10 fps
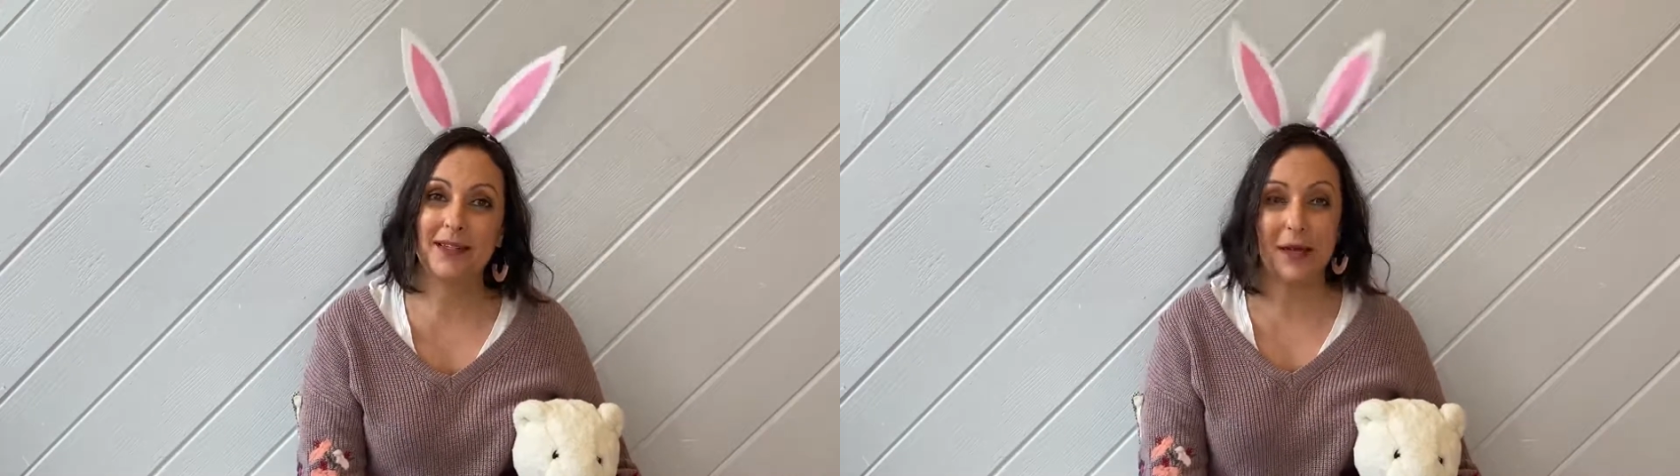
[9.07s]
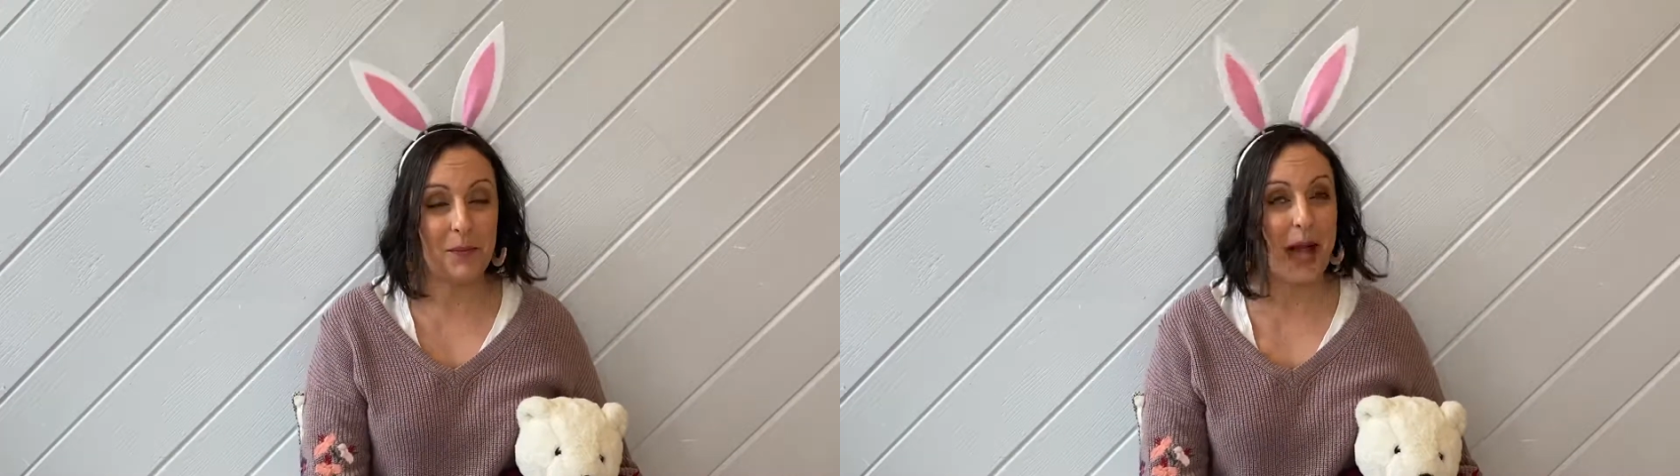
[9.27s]

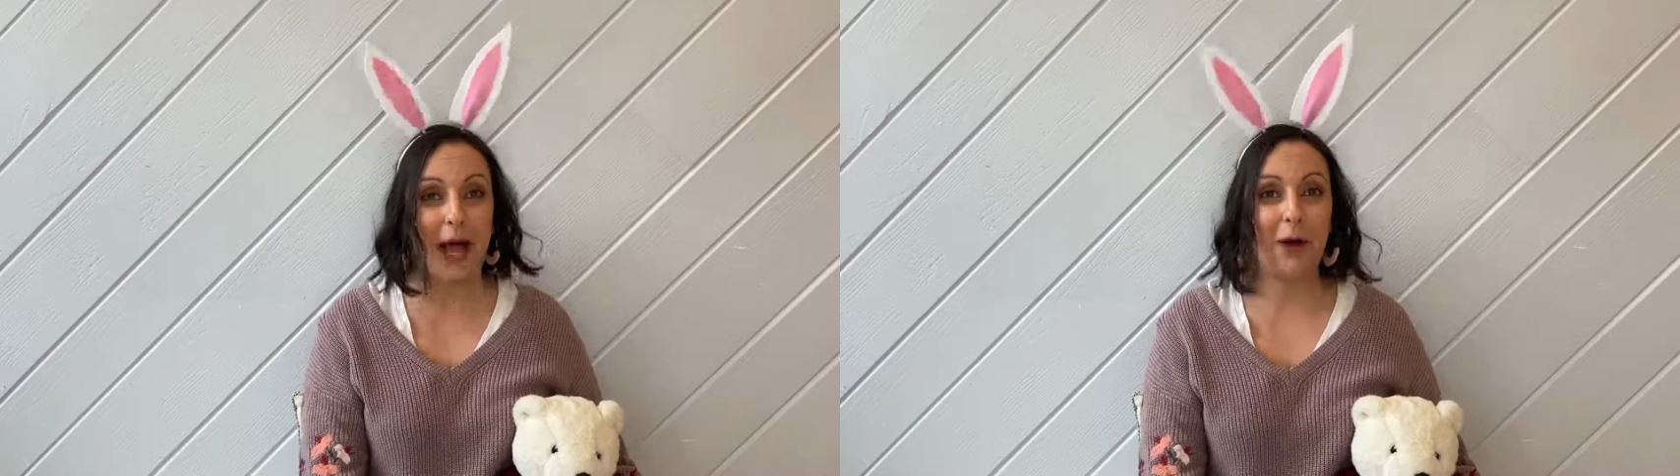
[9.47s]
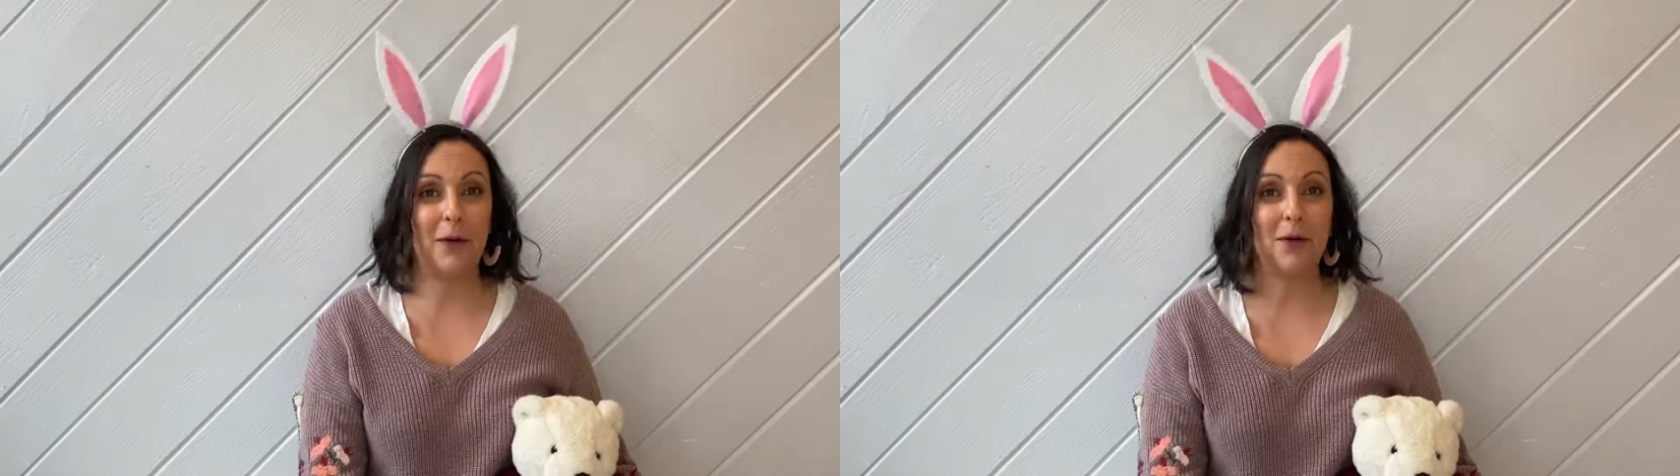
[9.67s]

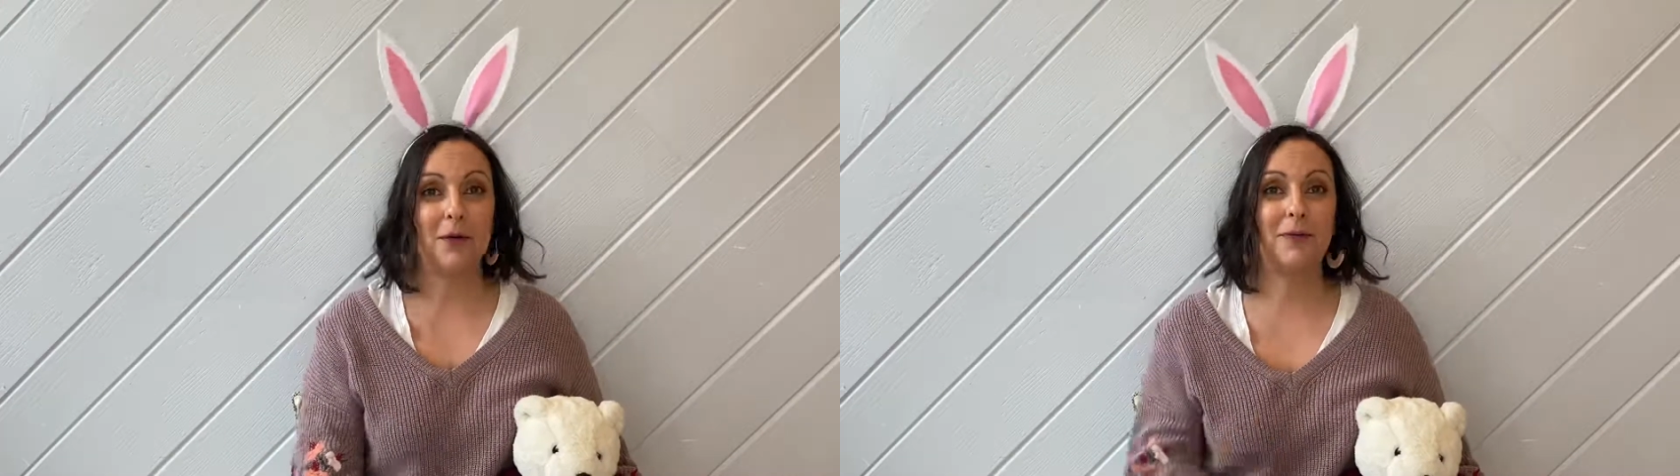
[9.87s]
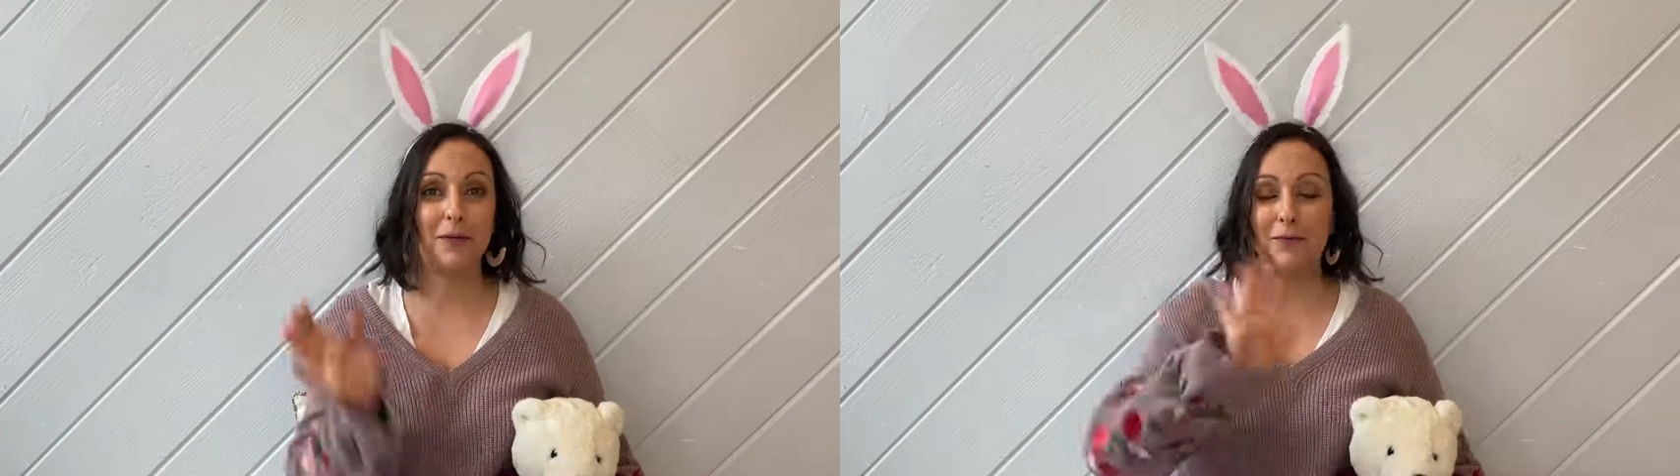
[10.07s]
somehow
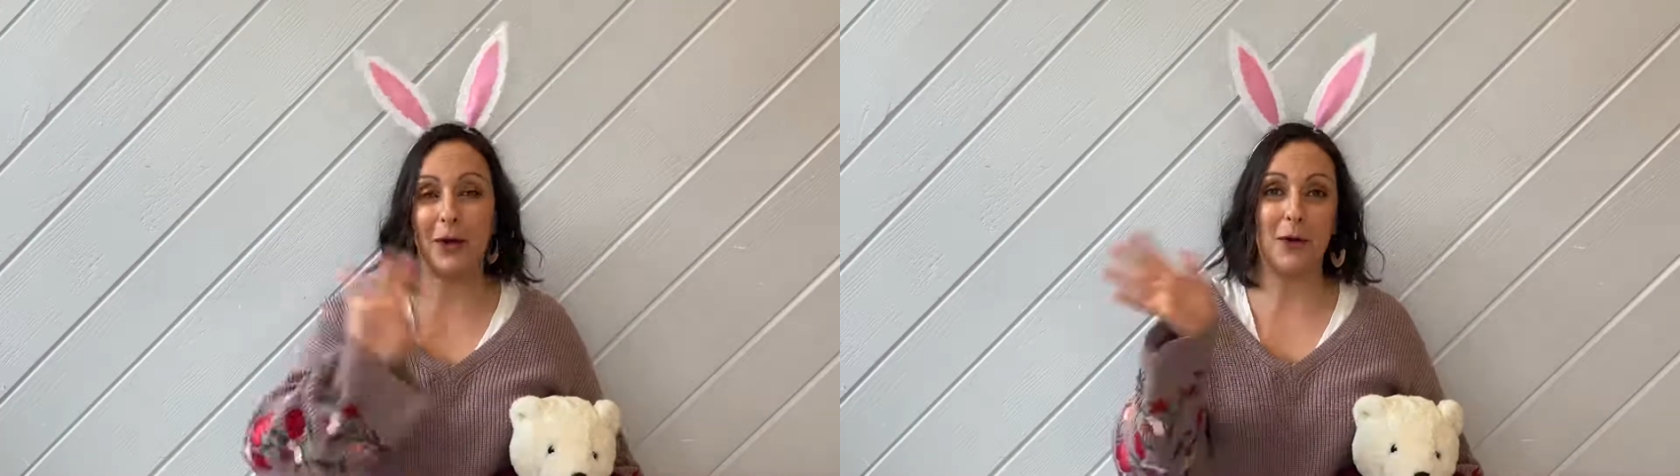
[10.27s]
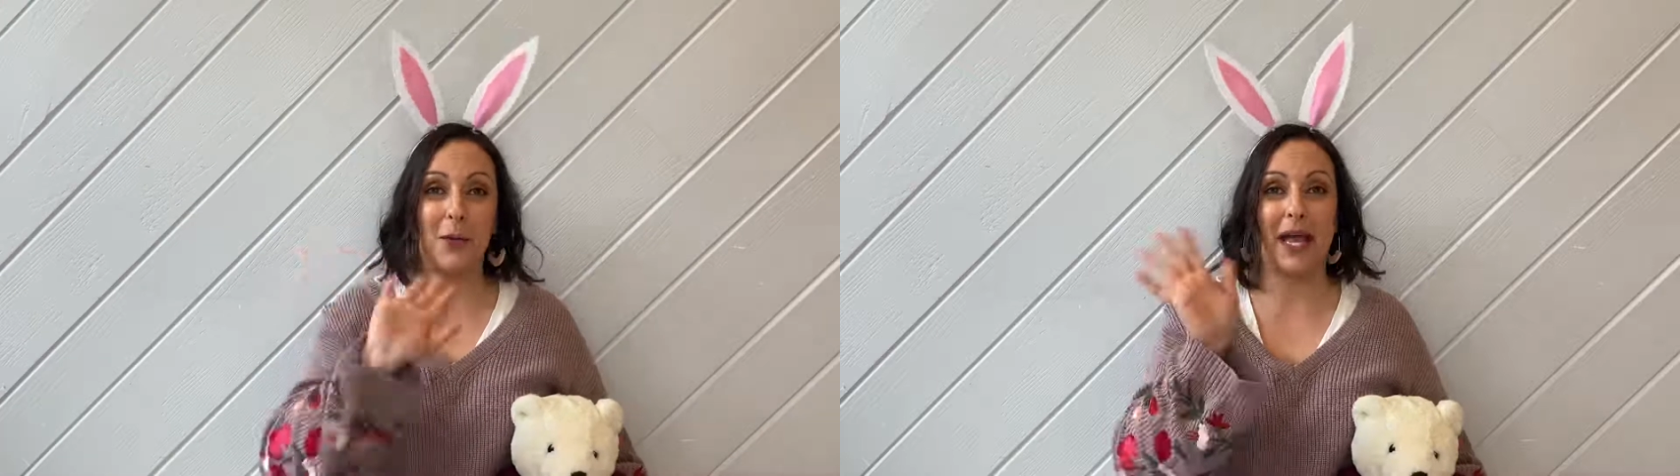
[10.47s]
from
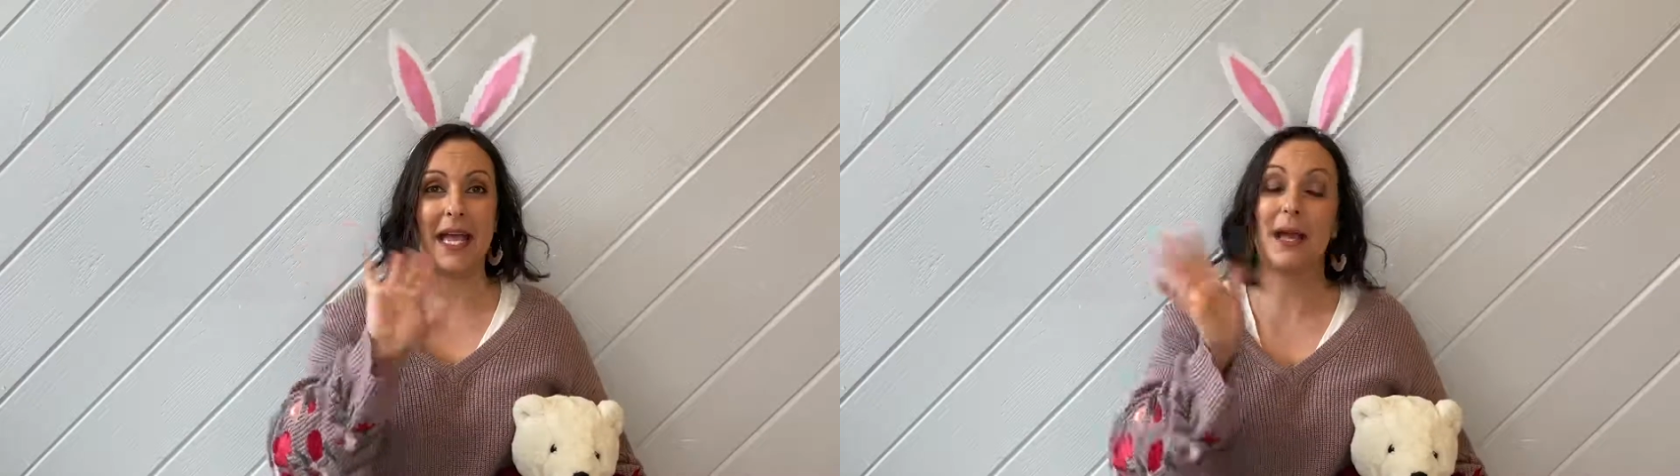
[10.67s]
far away.